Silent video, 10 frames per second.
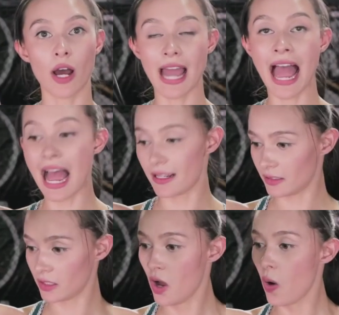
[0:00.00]
one
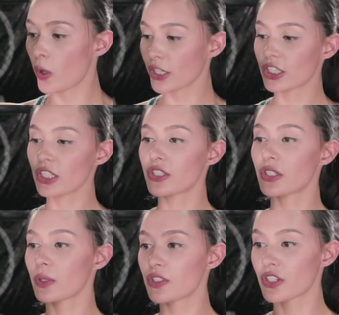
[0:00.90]
hand. What you're gonna
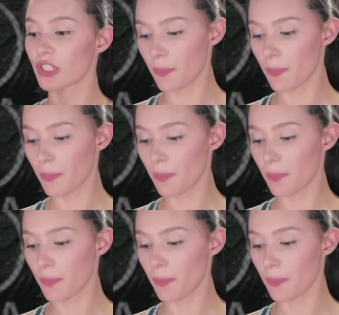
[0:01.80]
do is you're